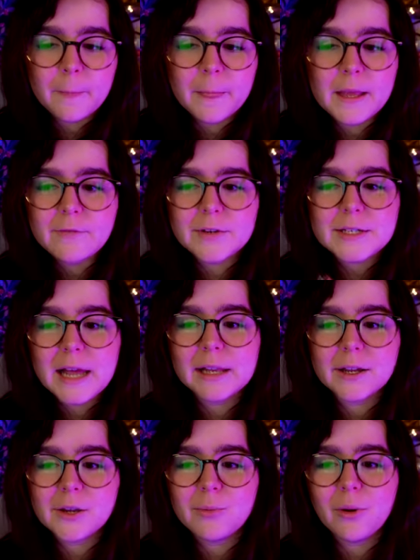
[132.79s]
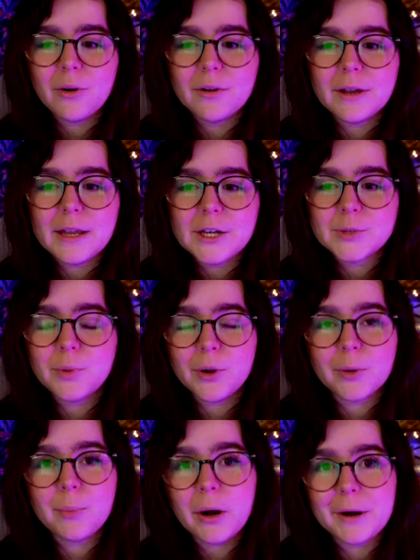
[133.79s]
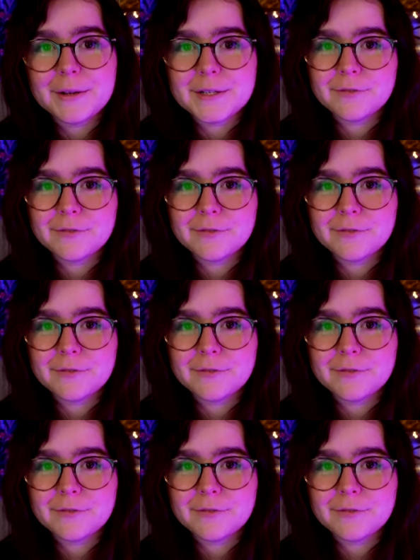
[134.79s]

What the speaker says: even telling you what each book past